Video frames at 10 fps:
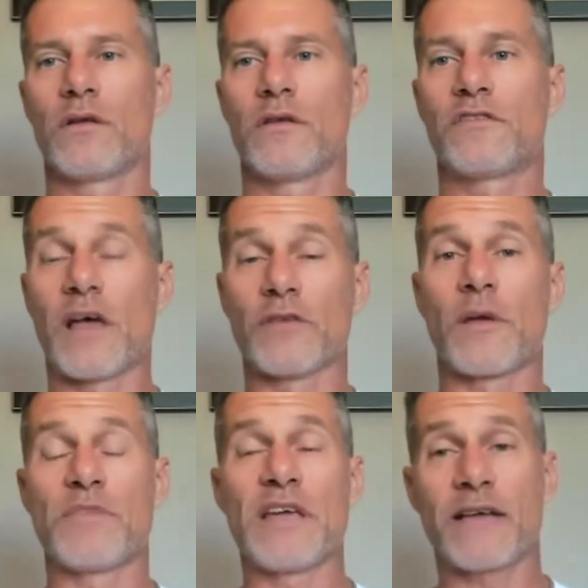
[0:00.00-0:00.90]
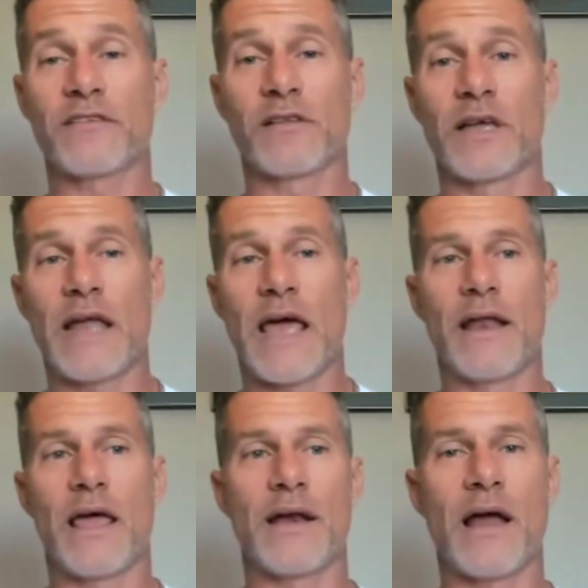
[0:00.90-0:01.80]
sell something excellent
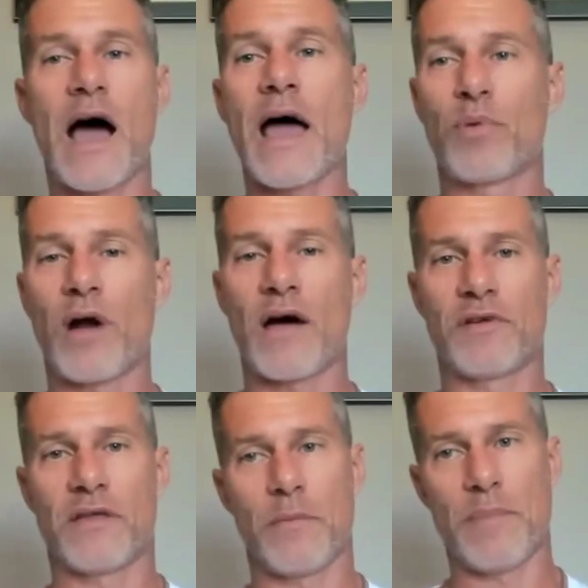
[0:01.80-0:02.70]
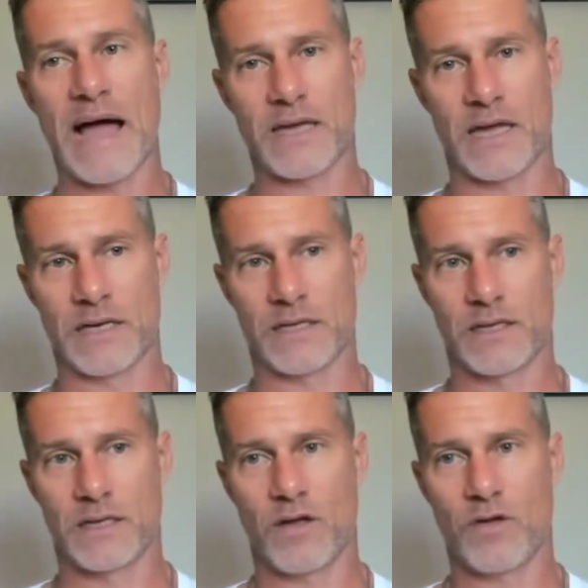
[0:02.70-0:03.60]
and high profit on the back end.
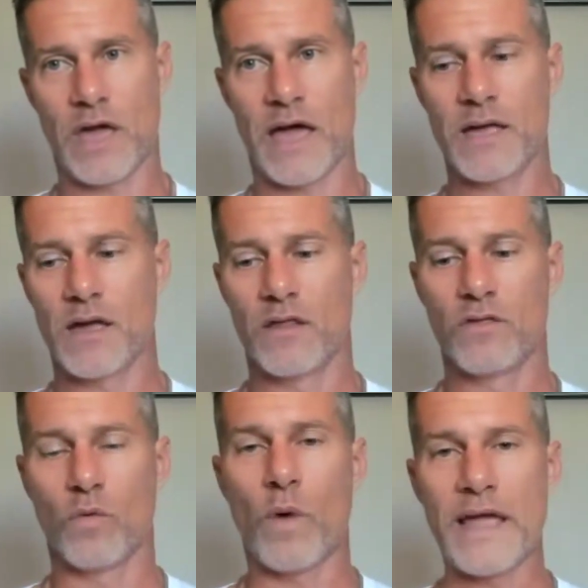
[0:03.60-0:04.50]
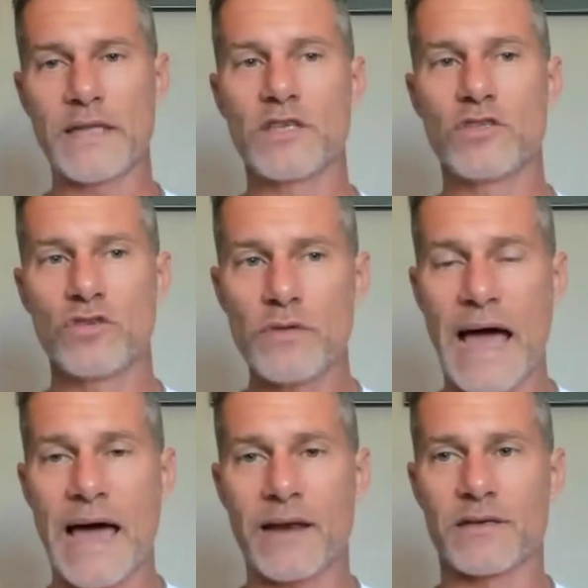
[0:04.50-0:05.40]
Okay. The way to do
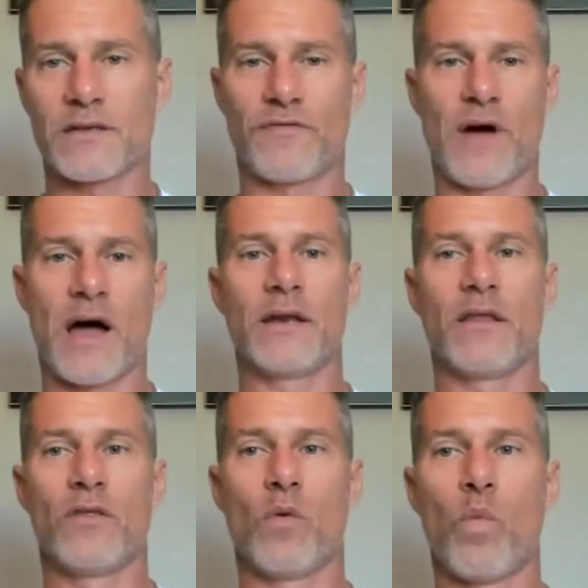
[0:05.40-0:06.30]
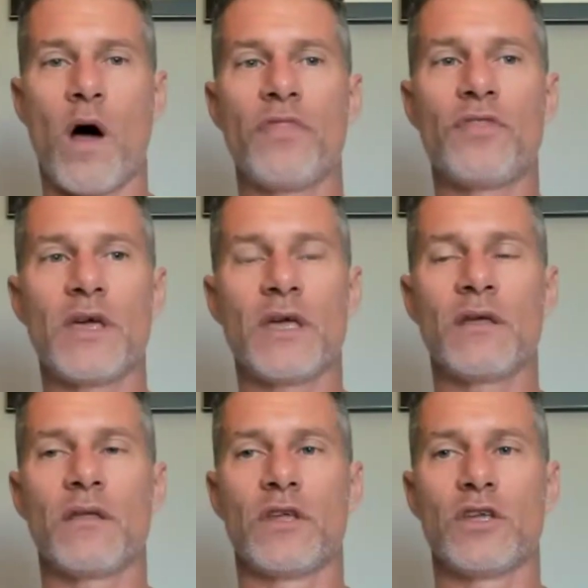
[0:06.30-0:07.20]
that is to find the one
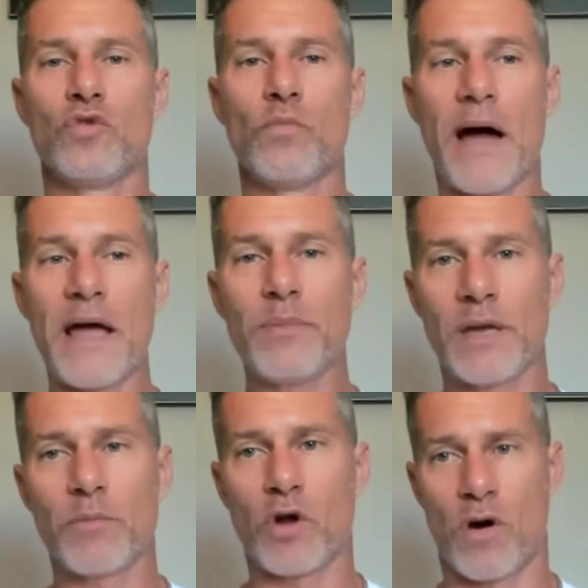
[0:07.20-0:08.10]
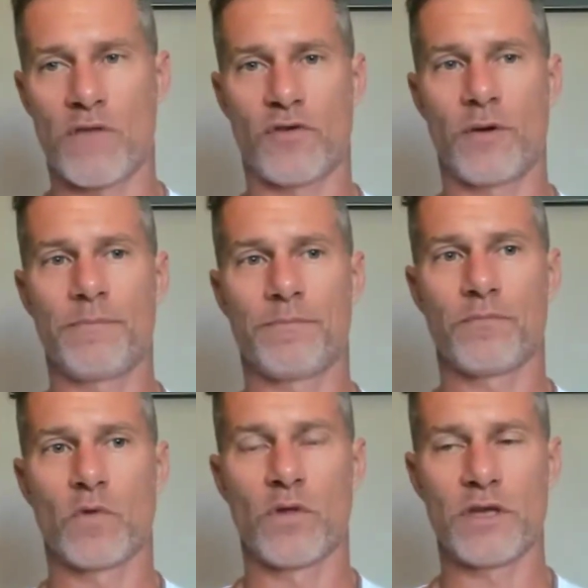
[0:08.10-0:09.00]
thing that you might be able to offer,
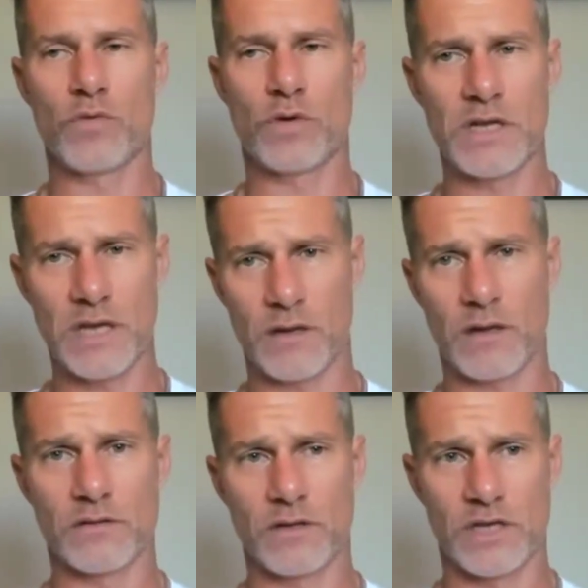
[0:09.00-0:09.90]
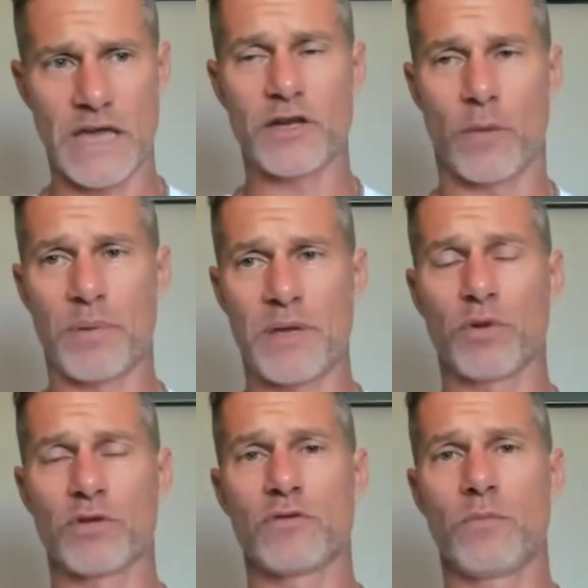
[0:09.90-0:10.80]
or that you could get your
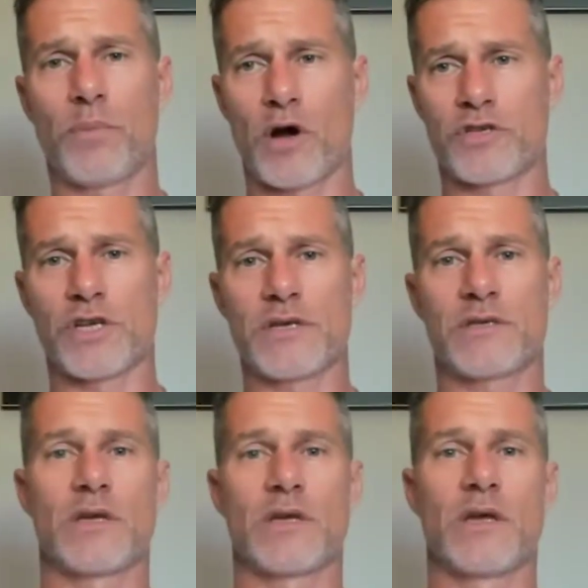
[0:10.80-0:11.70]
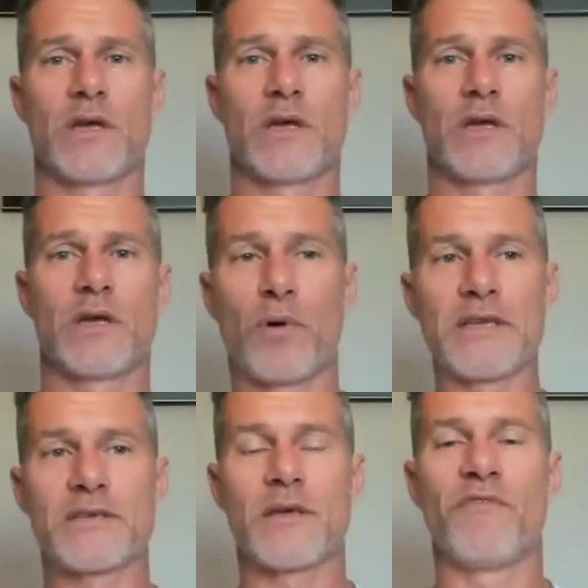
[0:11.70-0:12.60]
people to purchase, that
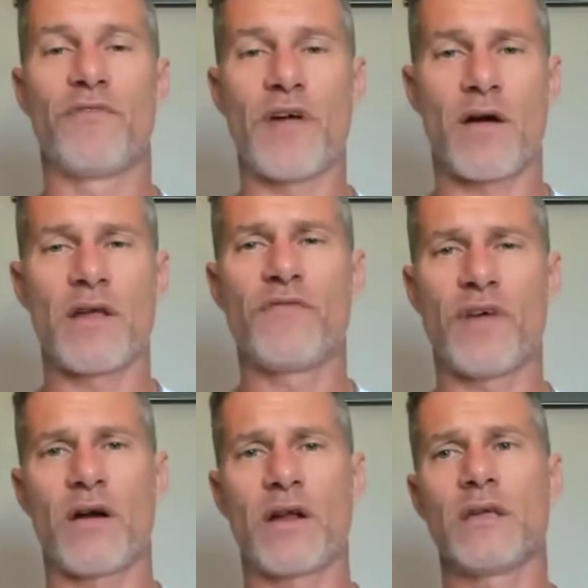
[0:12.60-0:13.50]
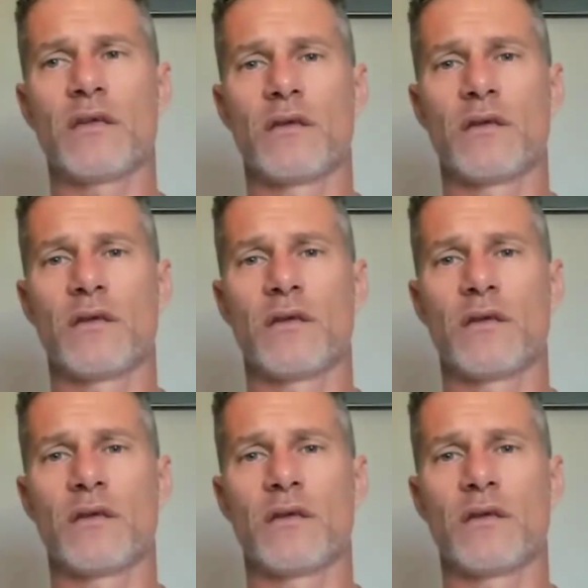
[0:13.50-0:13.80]
brings them very, very,